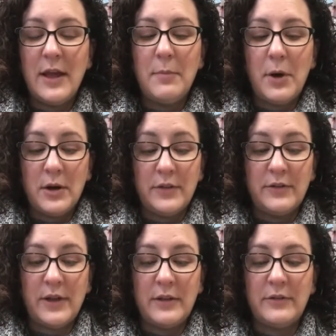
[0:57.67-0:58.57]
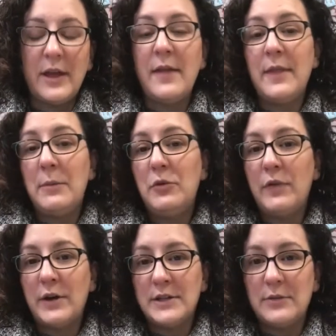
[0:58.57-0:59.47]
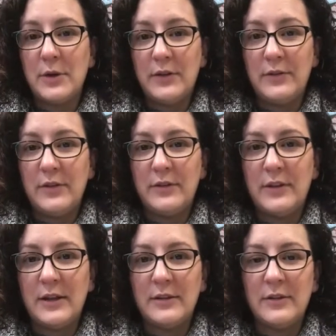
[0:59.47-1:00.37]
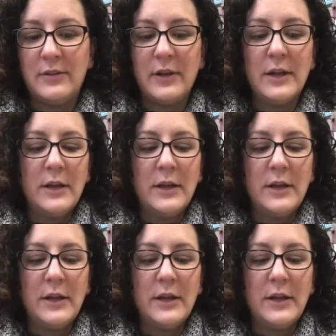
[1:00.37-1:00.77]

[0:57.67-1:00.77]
part of the sentence, and then move on to the rest of the sentence.